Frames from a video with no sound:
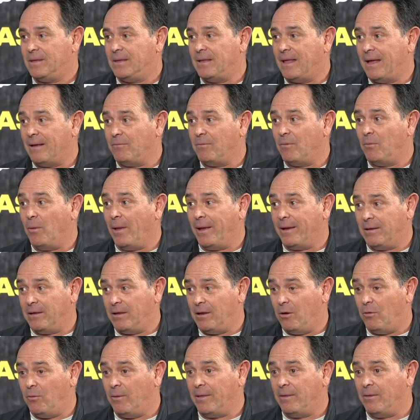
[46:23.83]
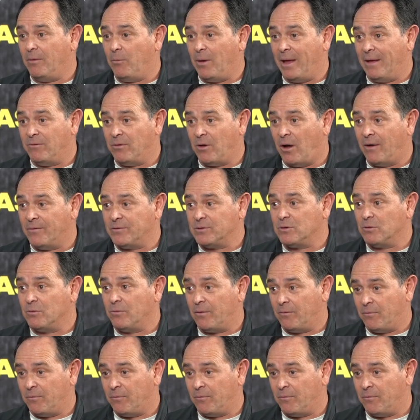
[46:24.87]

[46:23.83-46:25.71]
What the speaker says: That we have an officer,